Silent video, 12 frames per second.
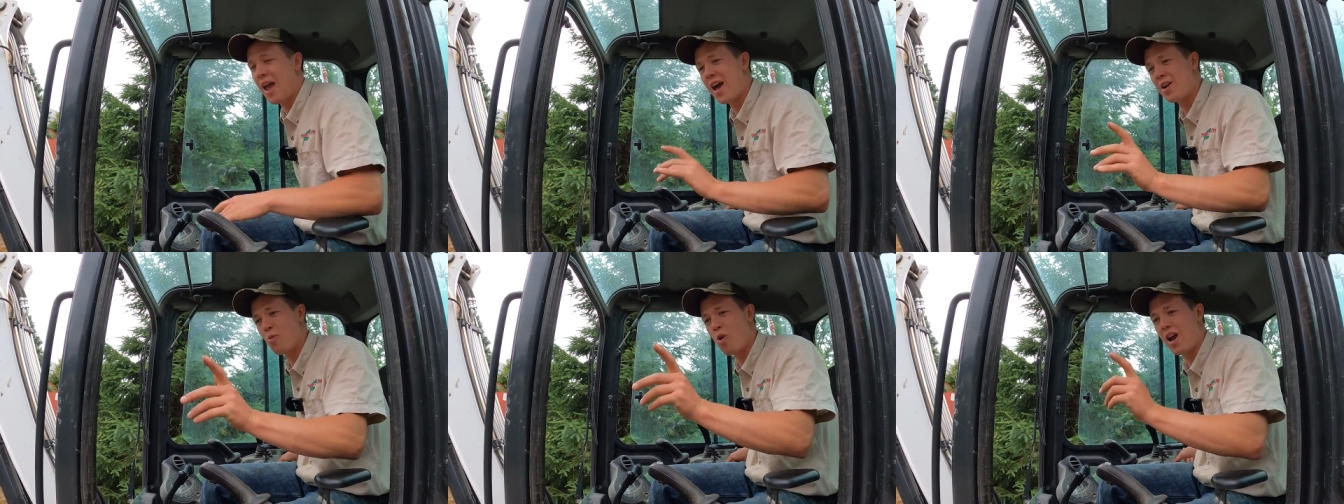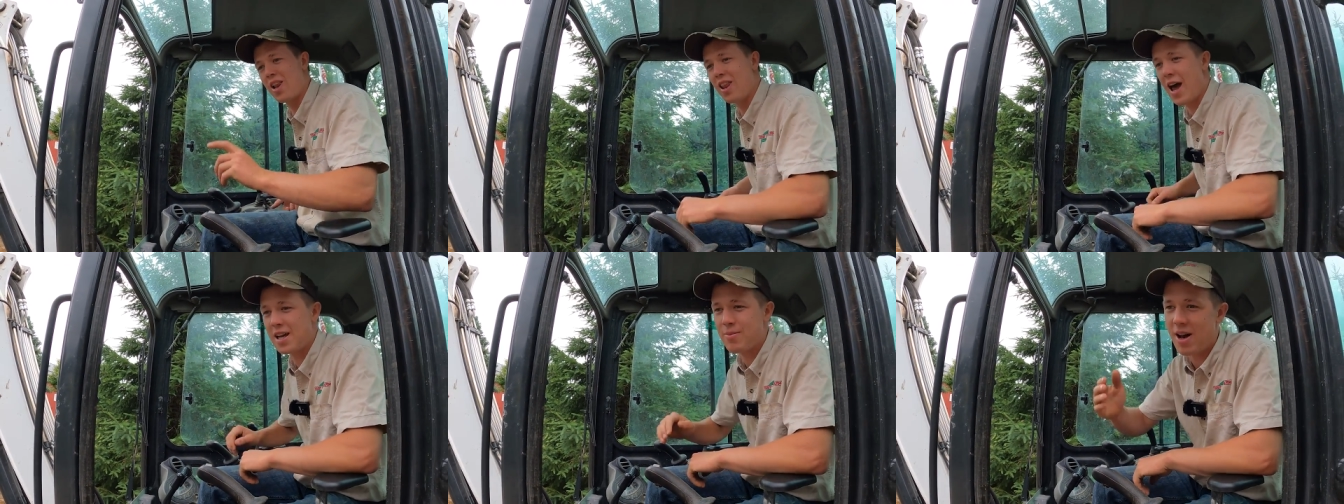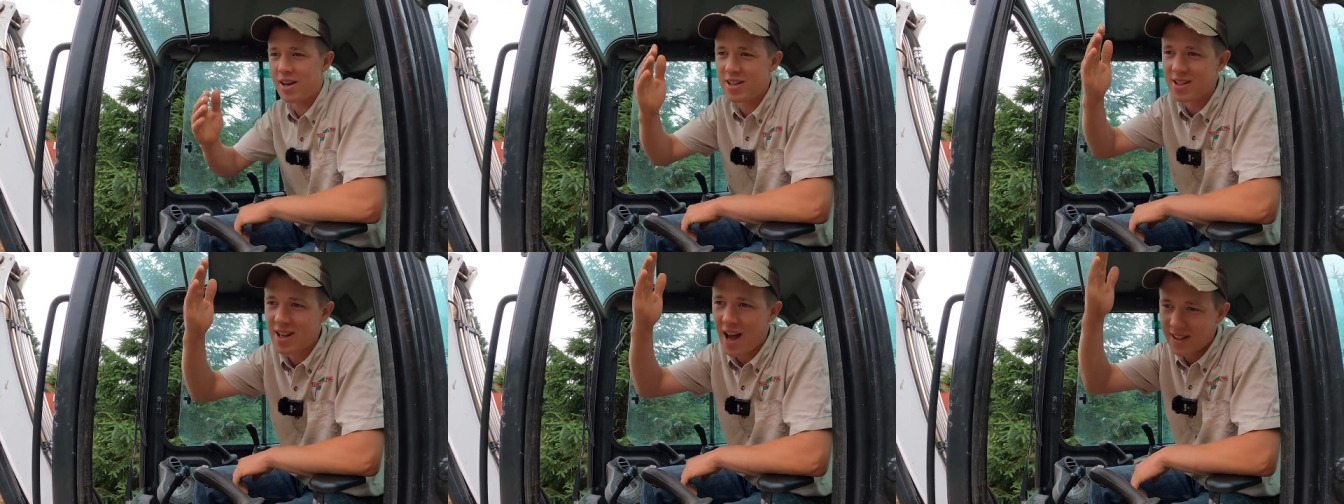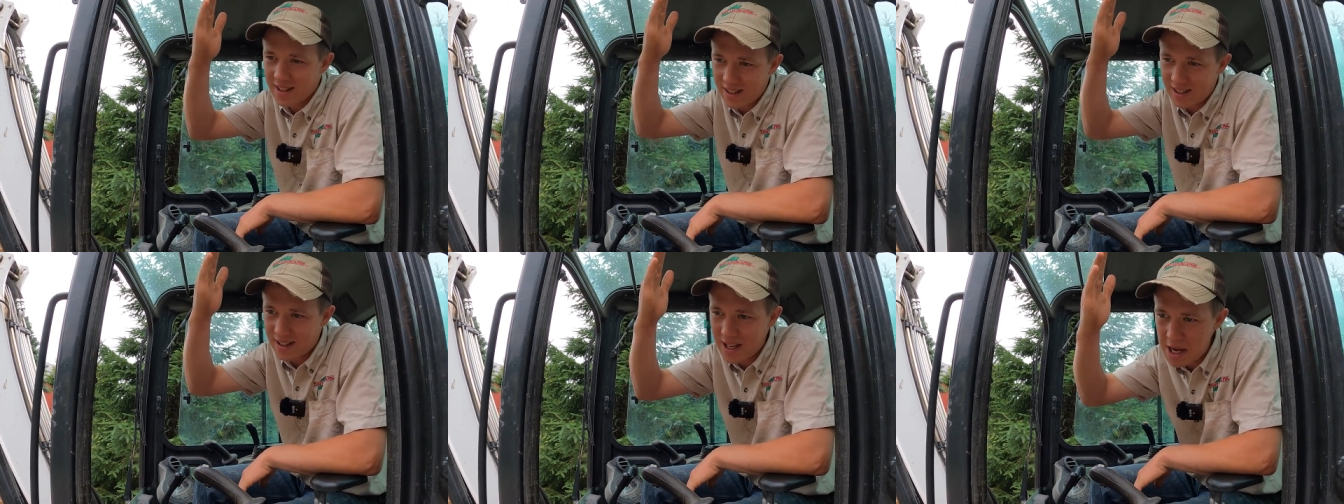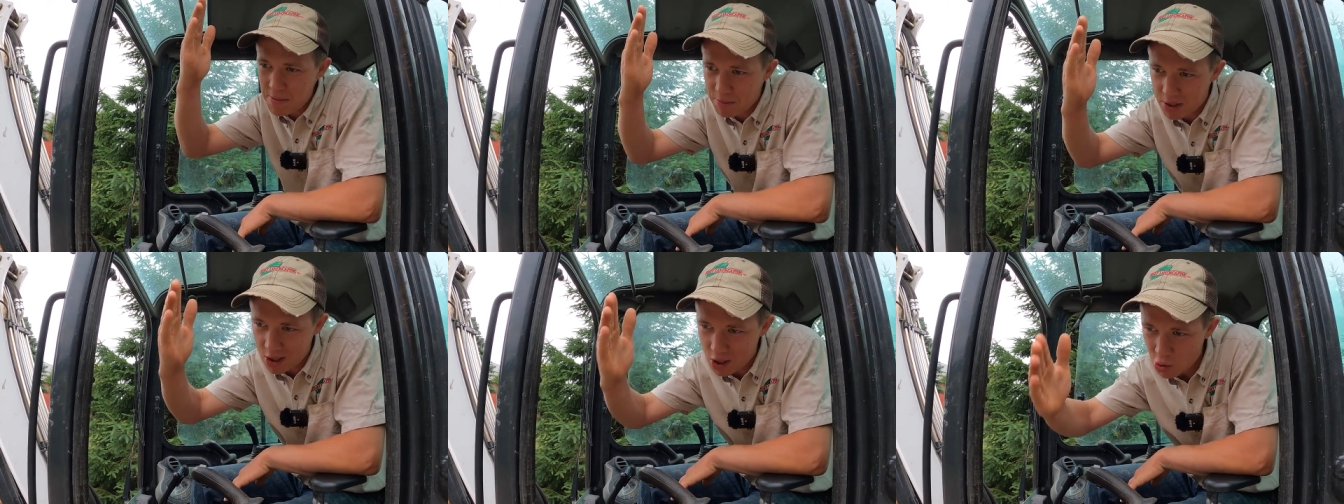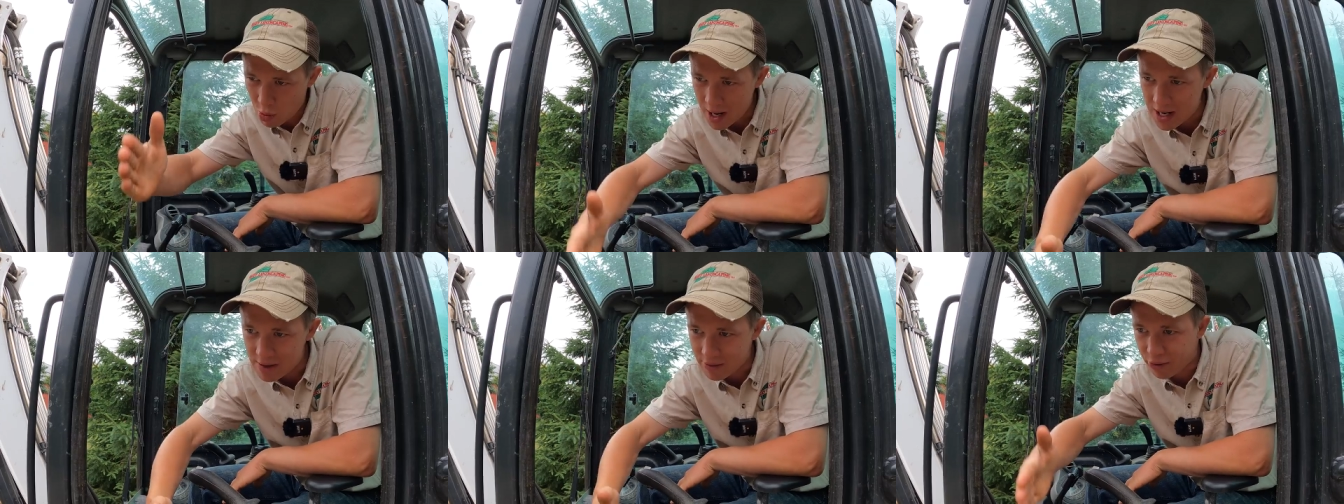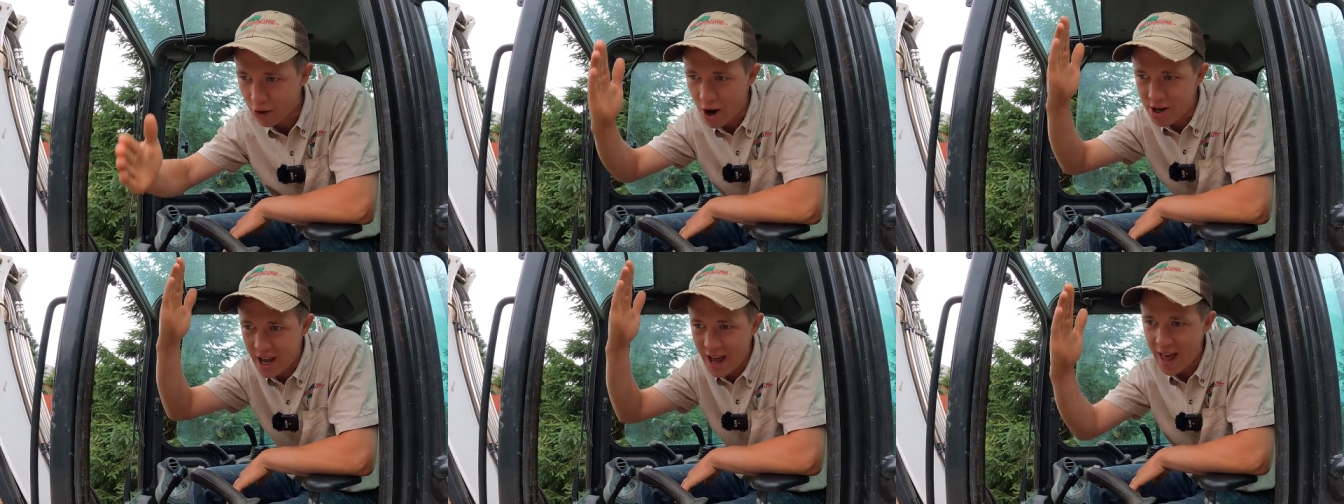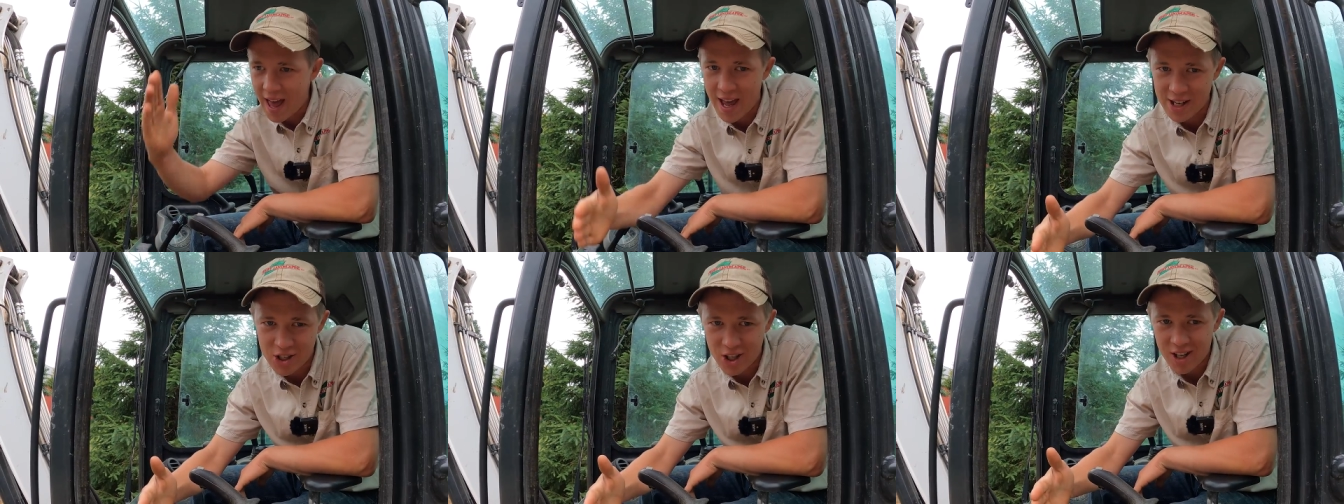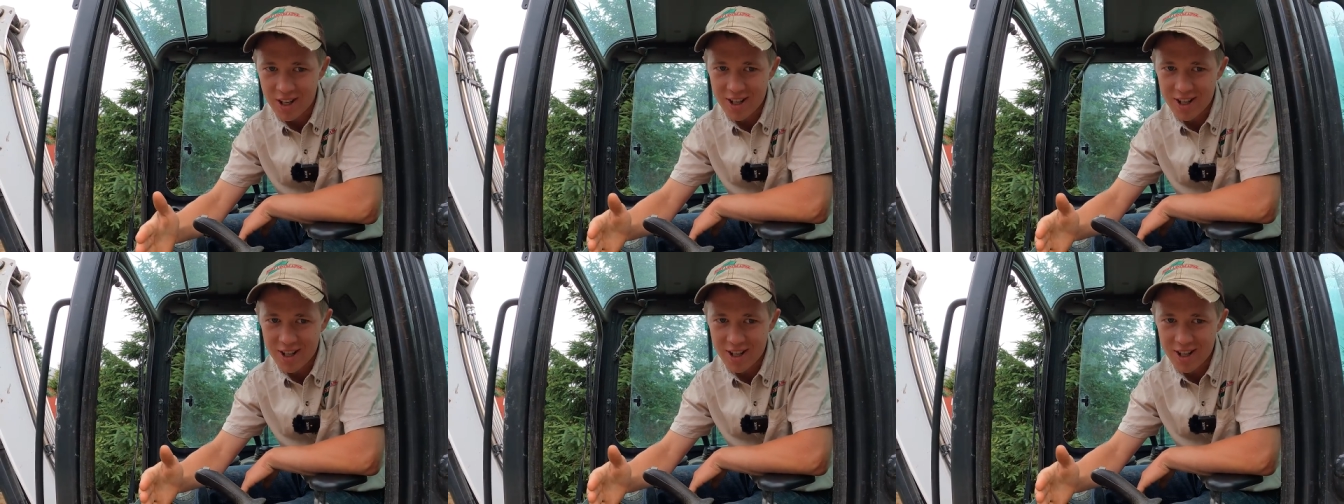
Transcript: And what I like about it is that steep, straight front edge.